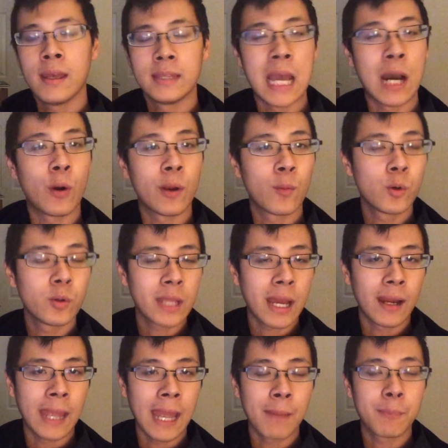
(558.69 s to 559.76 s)
Now, it will
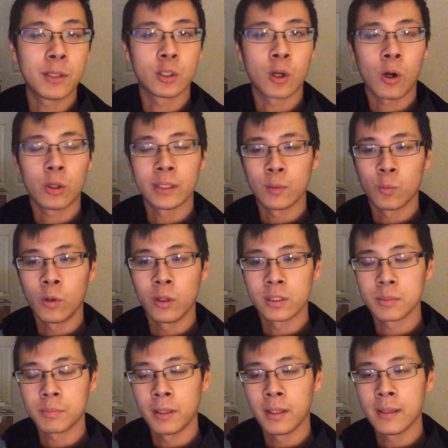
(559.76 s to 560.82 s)
not happen all at
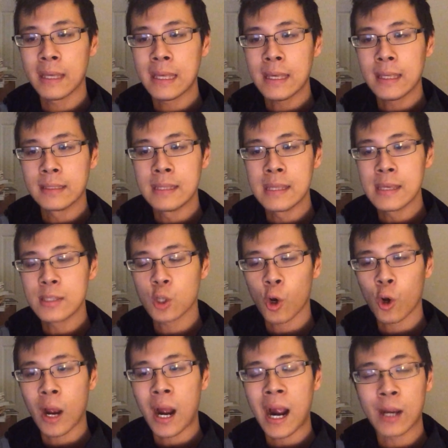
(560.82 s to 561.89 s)
once, but these
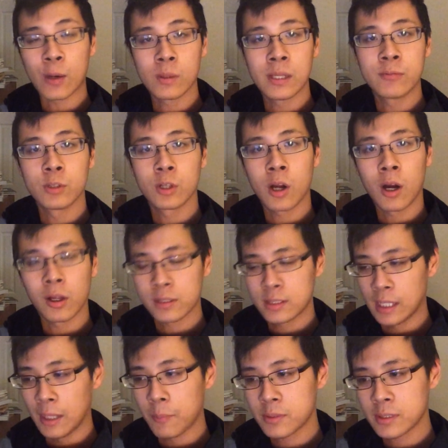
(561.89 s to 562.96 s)
are higher level
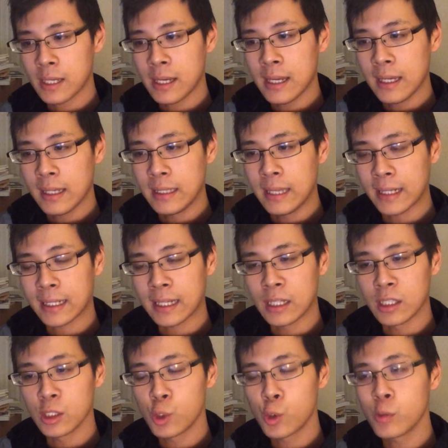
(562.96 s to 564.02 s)
concepts that
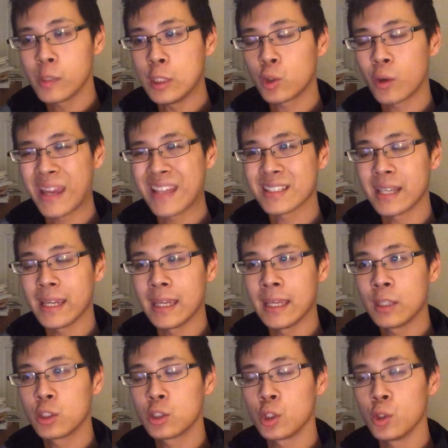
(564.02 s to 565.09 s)
can literally translate
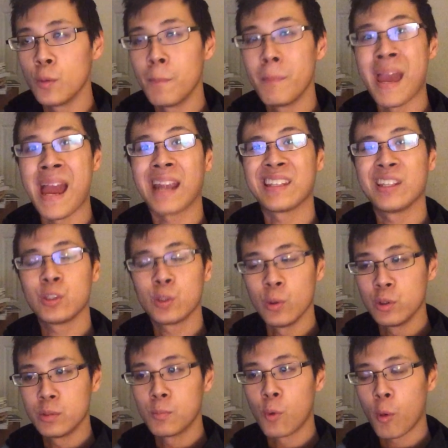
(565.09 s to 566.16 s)
into
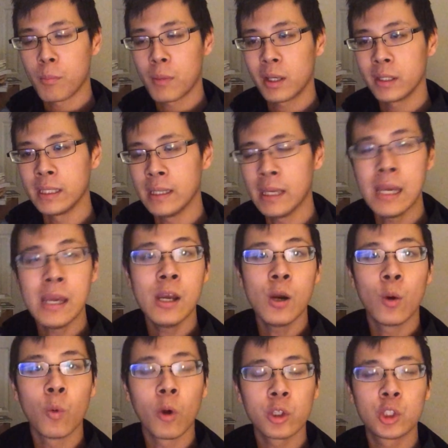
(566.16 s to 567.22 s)
magnitudes more money
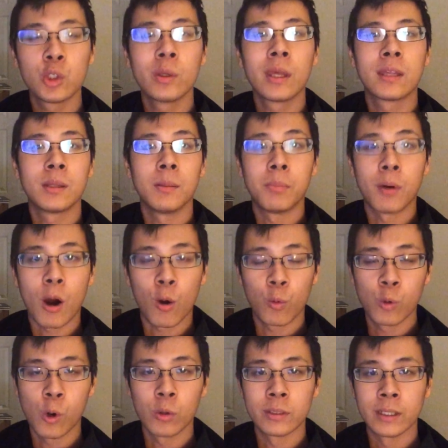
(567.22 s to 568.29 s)
once you get the ball
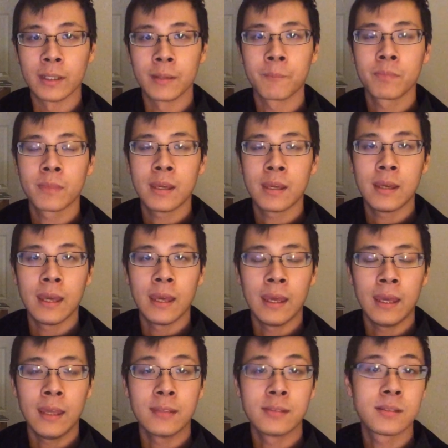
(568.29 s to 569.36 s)
rolling.
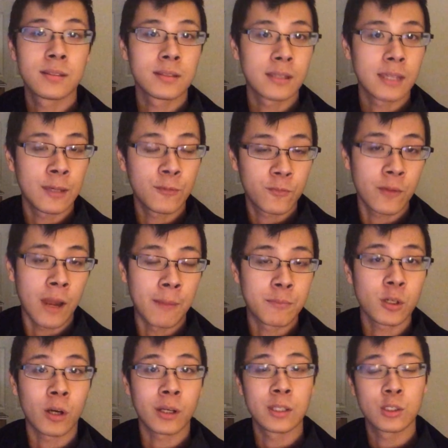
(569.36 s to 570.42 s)
And if I'm
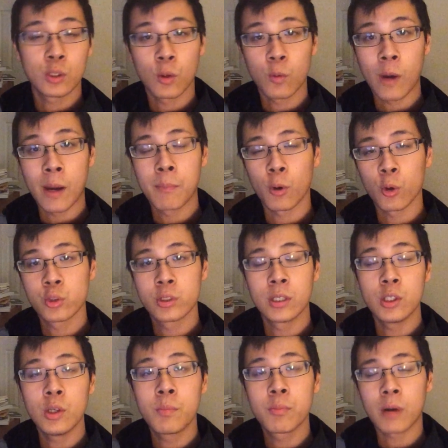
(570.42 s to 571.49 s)
talking to the right
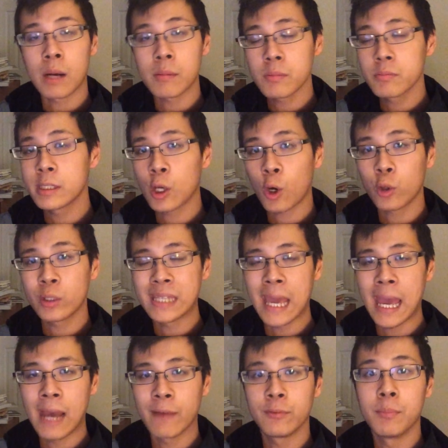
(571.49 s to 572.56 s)
person, you probably already
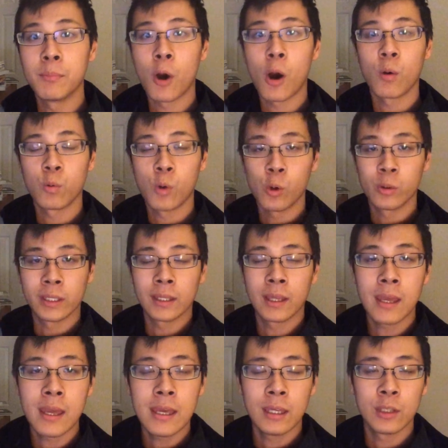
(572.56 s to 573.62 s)
have the ball rolling
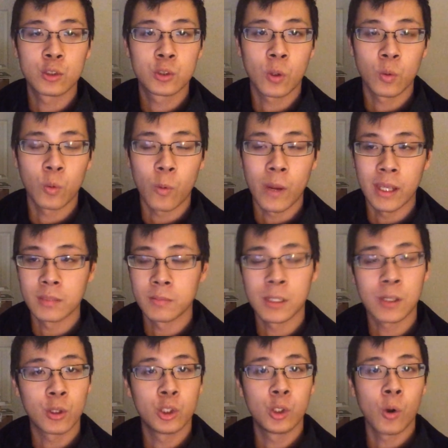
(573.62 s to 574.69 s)
in certain ways
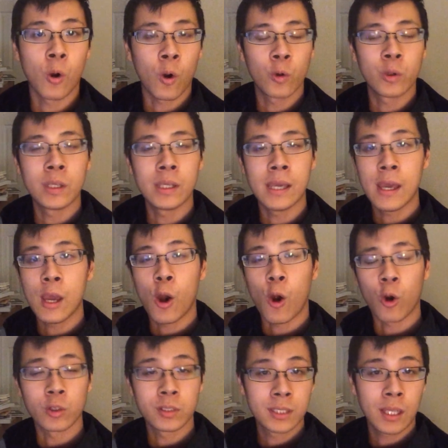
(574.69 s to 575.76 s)
because you already
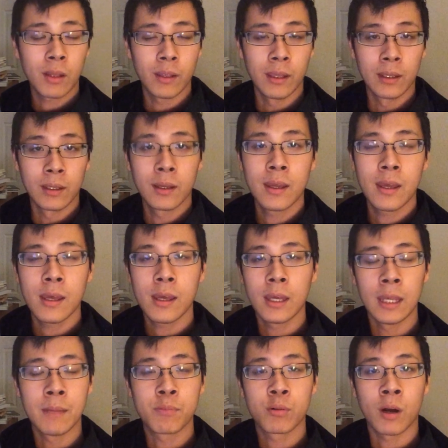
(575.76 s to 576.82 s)
are selling
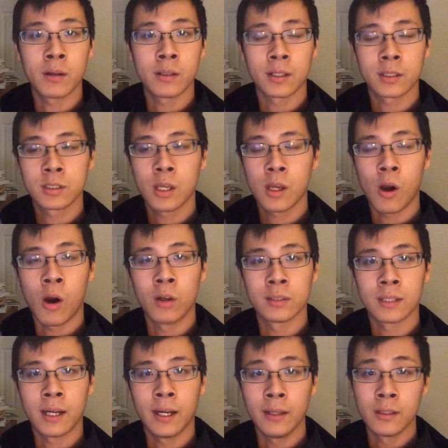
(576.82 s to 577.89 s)
a product
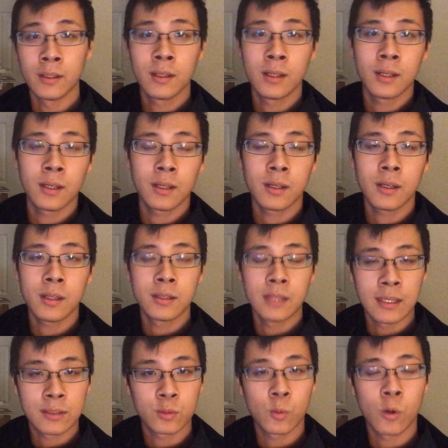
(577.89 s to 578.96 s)
online.
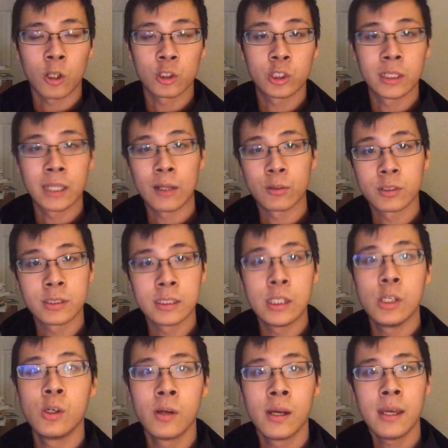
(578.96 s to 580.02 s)
Thanks for watching. I'll see
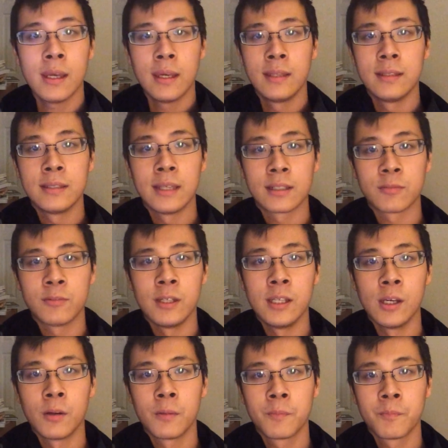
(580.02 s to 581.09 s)
you in the next
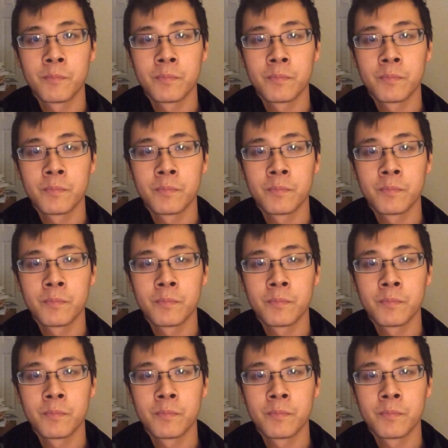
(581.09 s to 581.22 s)
video.